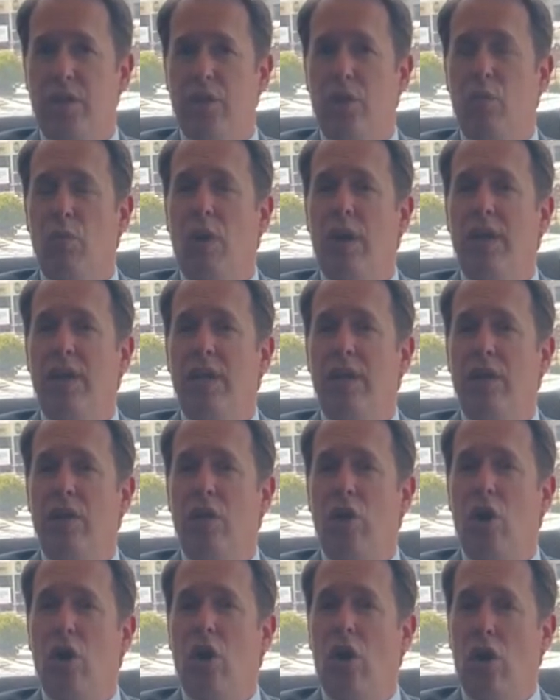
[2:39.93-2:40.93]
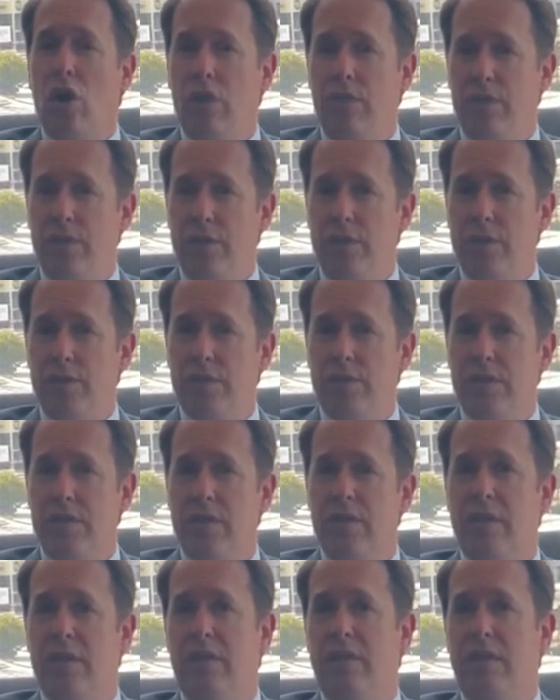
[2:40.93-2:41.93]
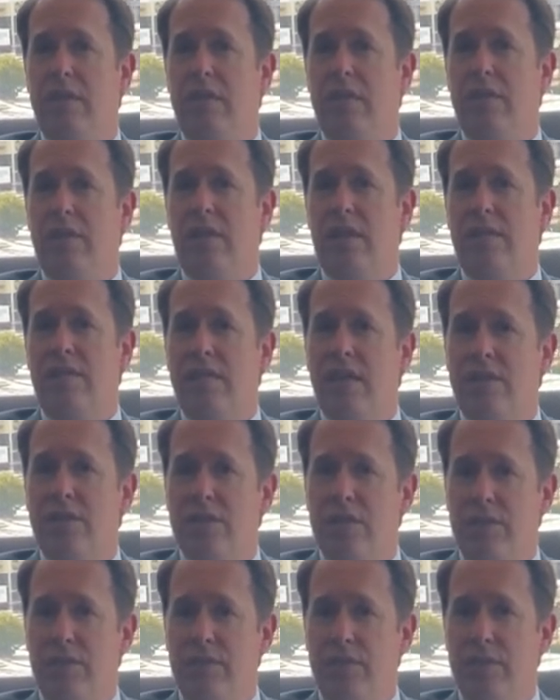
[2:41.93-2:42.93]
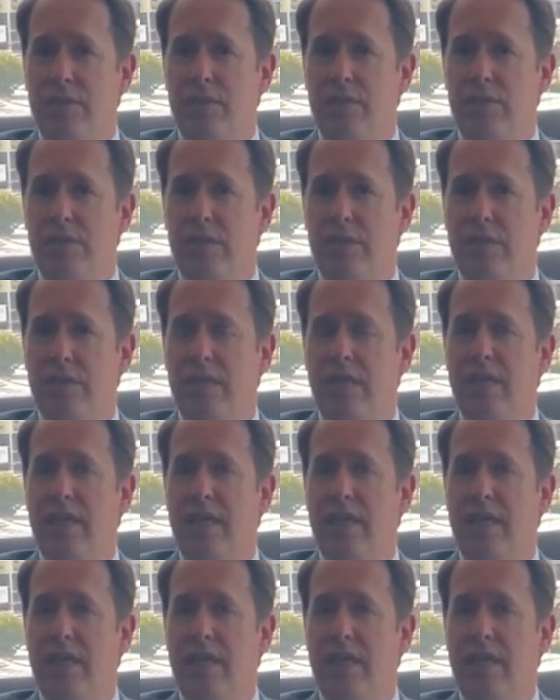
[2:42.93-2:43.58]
You want to hear all views dissenting views